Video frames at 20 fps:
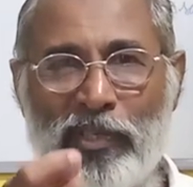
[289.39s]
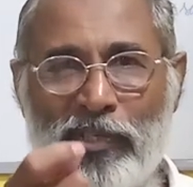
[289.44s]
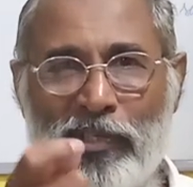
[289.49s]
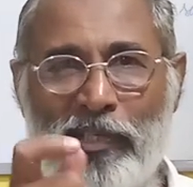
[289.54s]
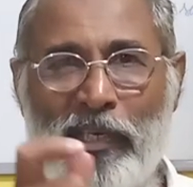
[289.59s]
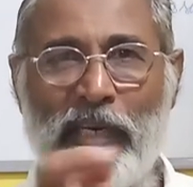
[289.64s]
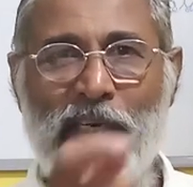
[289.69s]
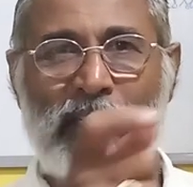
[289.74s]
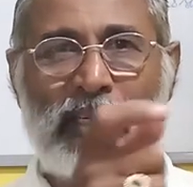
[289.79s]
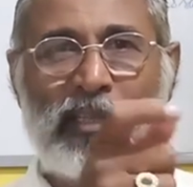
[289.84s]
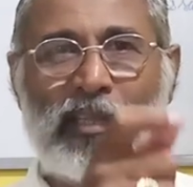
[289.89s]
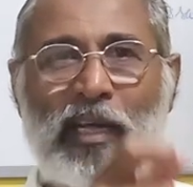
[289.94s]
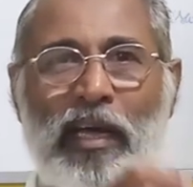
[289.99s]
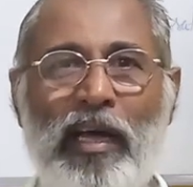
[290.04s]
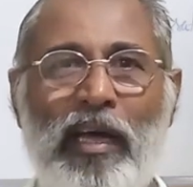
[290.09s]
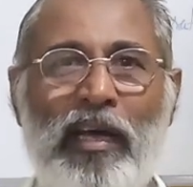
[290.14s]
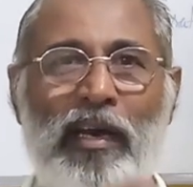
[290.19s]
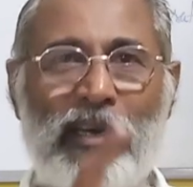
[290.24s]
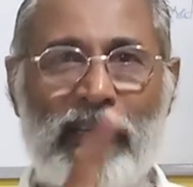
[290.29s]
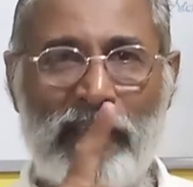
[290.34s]
a stent in the
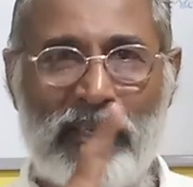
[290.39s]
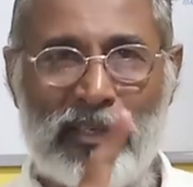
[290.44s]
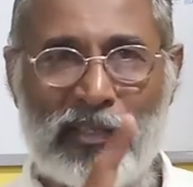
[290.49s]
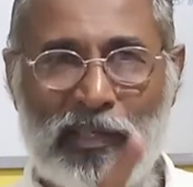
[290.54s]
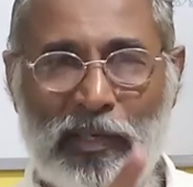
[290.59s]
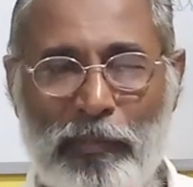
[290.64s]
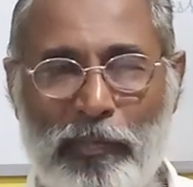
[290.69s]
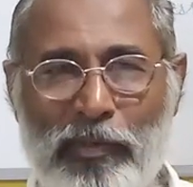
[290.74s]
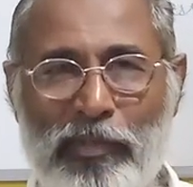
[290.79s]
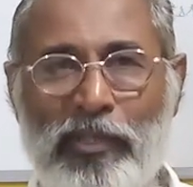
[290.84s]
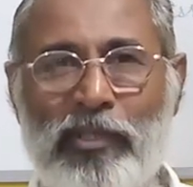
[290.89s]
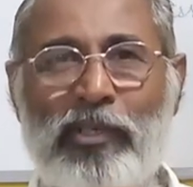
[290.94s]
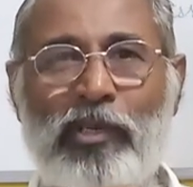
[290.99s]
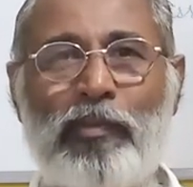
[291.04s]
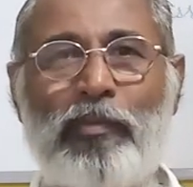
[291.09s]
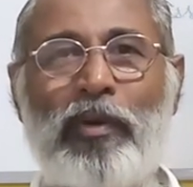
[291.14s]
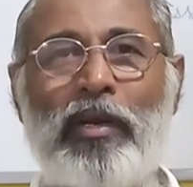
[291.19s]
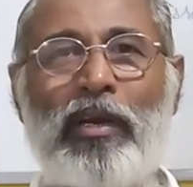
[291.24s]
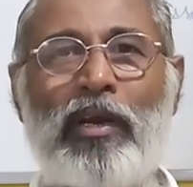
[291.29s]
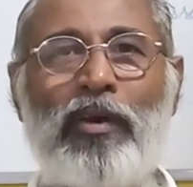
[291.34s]
heart, it is
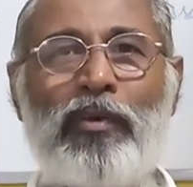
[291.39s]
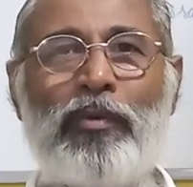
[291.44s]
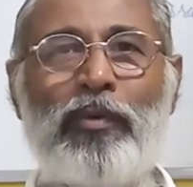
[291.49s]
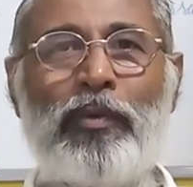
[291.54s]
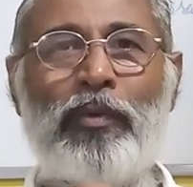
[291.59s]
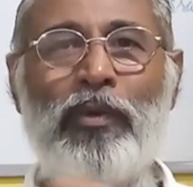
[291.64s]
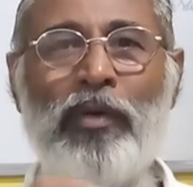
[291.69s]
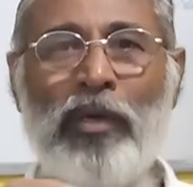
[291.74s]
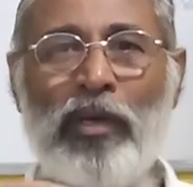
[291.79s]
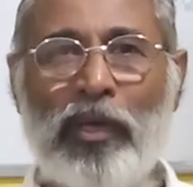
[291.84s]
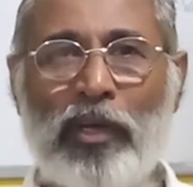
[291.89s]
represented by Rahu.